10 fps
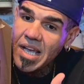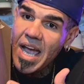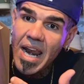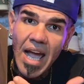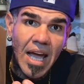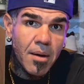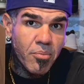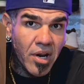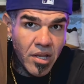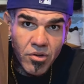and I gotta
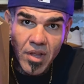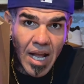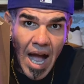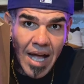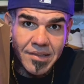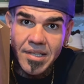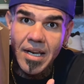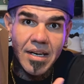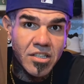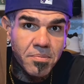bring you the
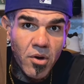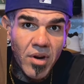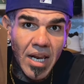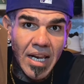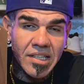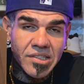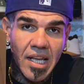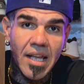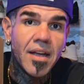content. Let's be realistic.